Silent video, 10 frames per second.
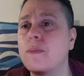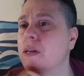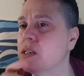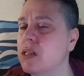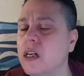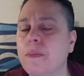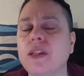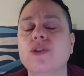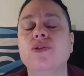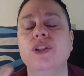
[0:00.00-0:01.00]
I'm also talking
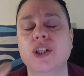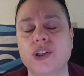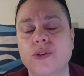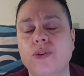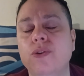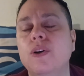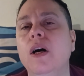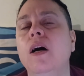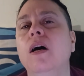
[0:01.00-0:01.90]
about the traditional